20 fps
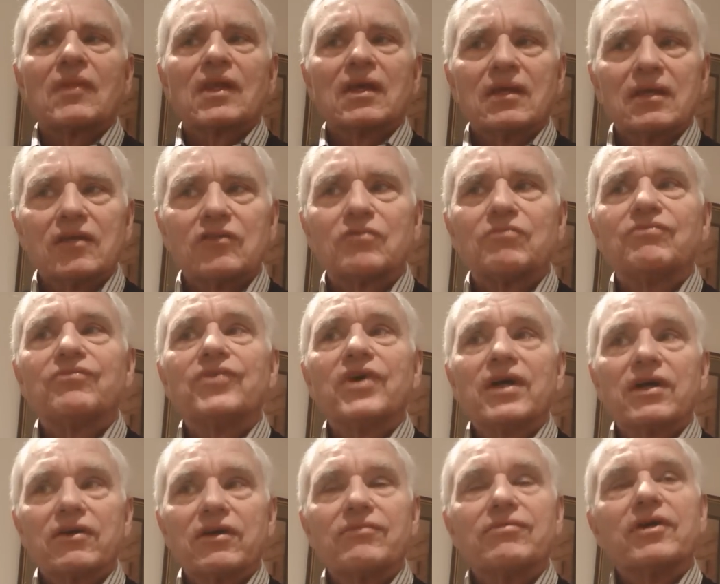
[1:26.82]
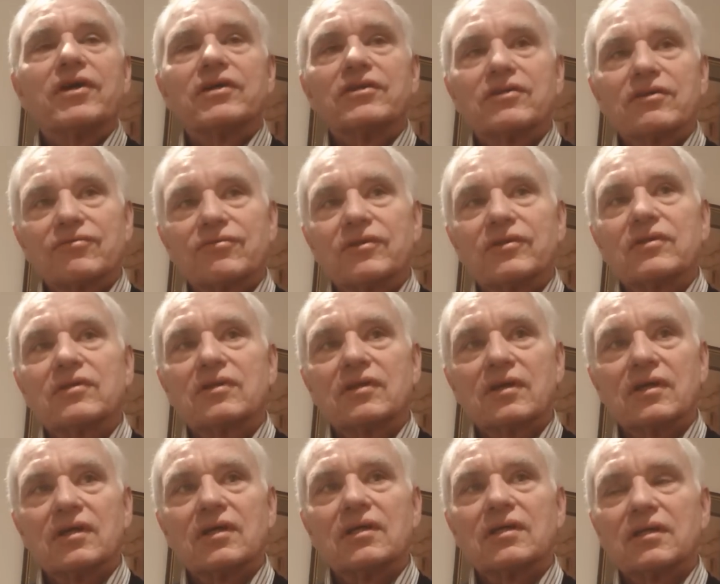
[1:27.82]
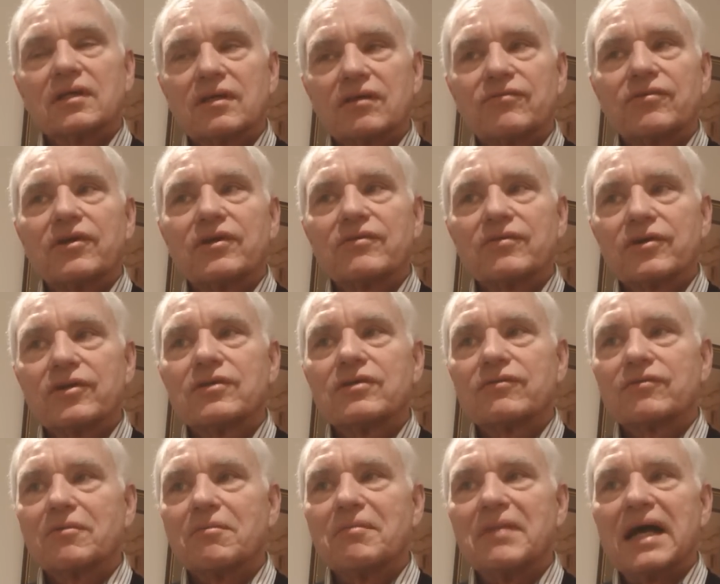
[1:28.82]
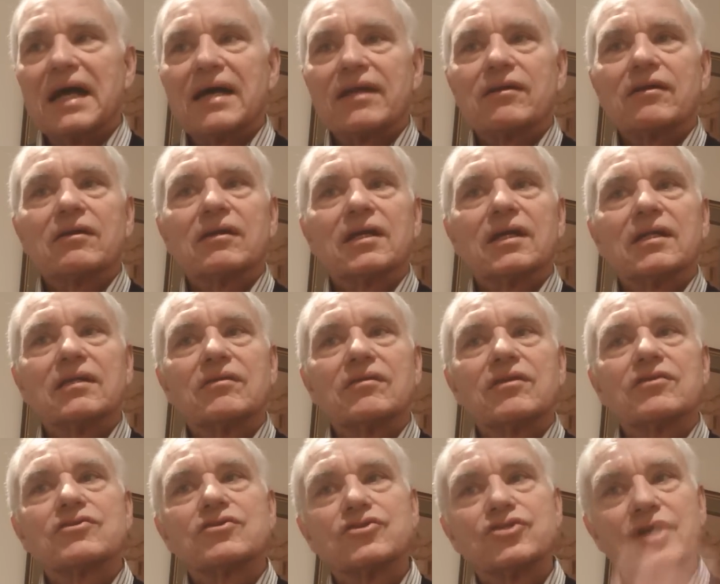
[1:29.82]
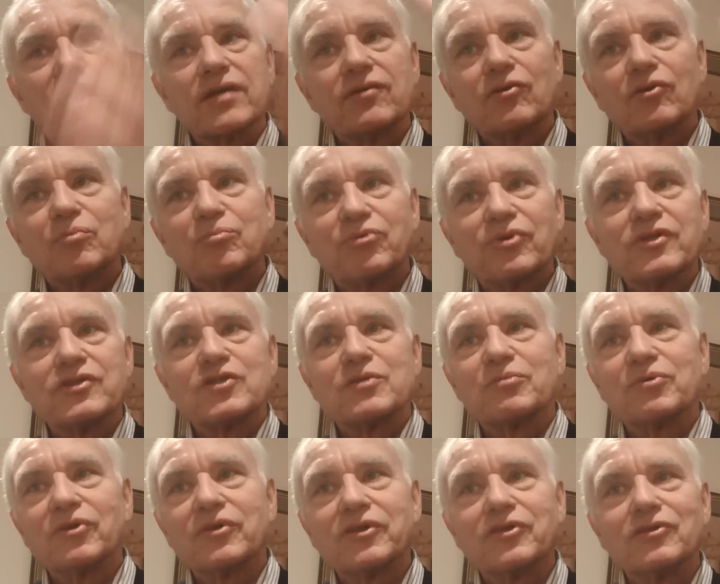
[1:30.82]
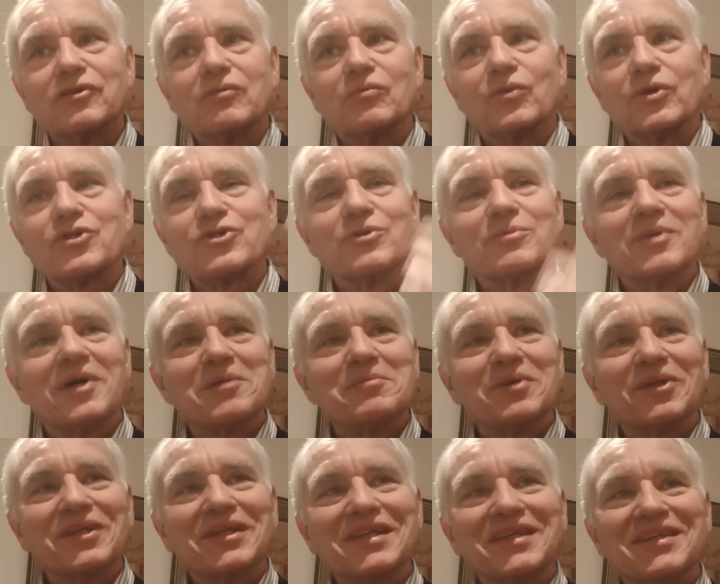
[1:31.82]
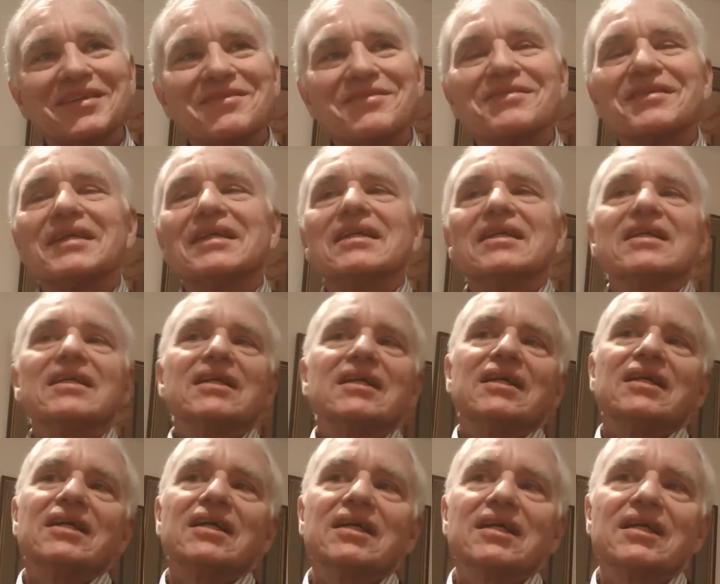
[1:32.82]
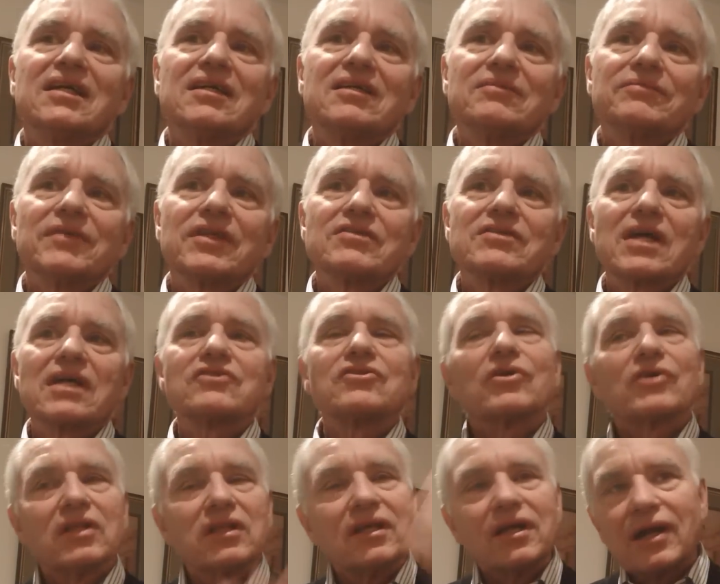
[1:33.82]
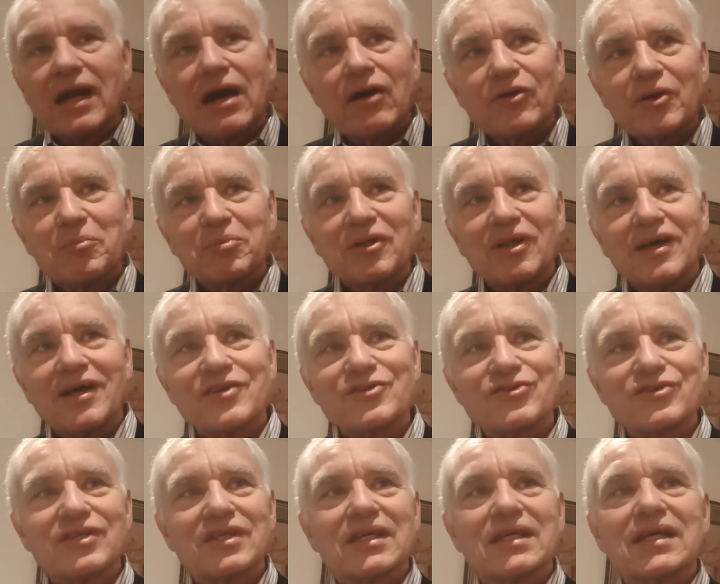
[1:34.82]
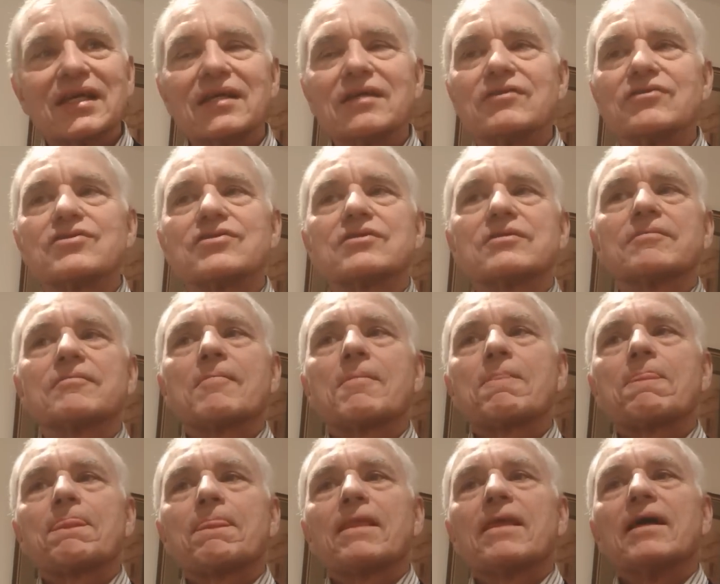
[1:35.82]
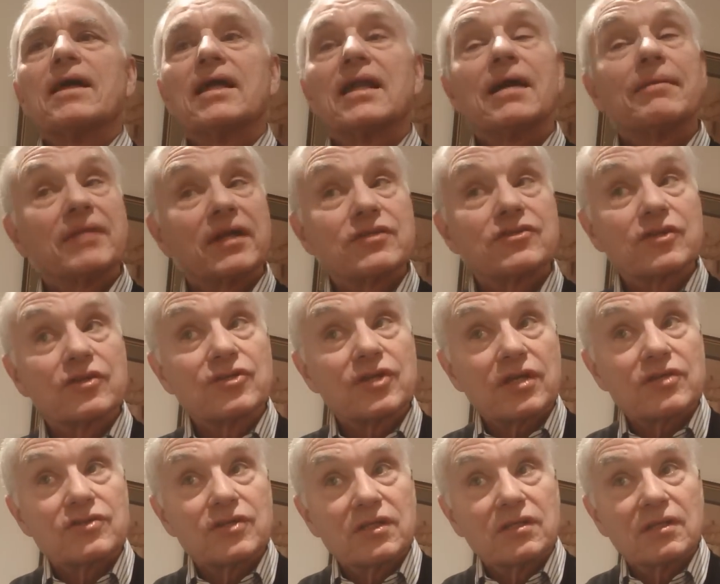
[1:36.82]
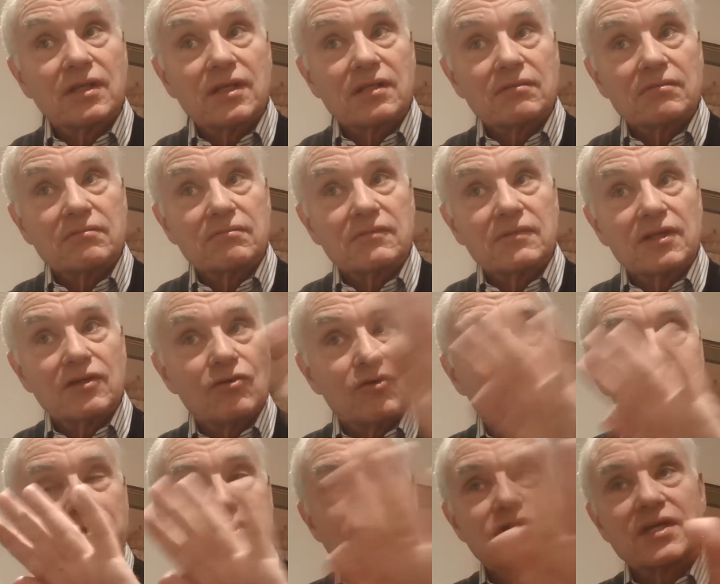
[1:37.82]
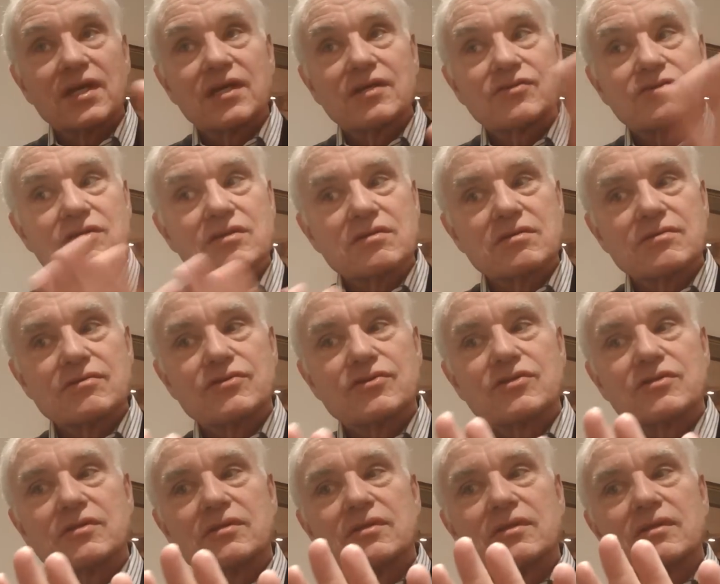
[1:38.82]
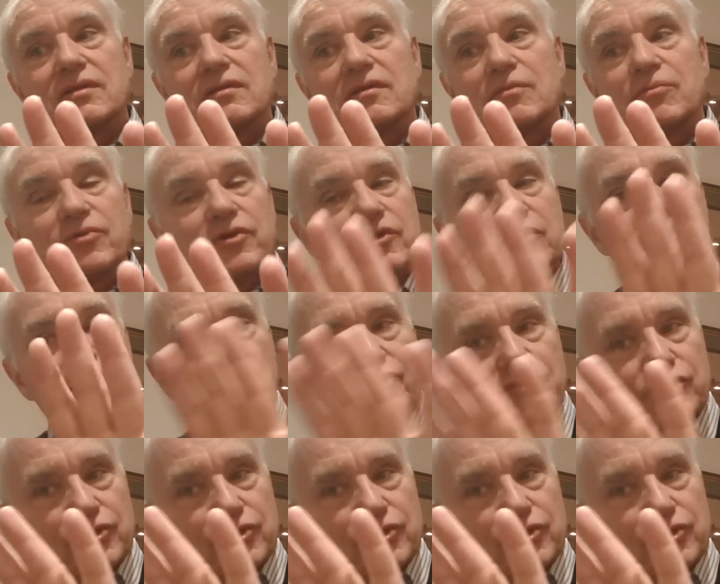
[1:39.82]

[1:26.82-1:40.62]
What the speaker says: It's very, very different, a very, very different matter, and this general principle in which you may believe, it's not so clear how it applies to the case. And I'm not suggesting that in all these cases the principle should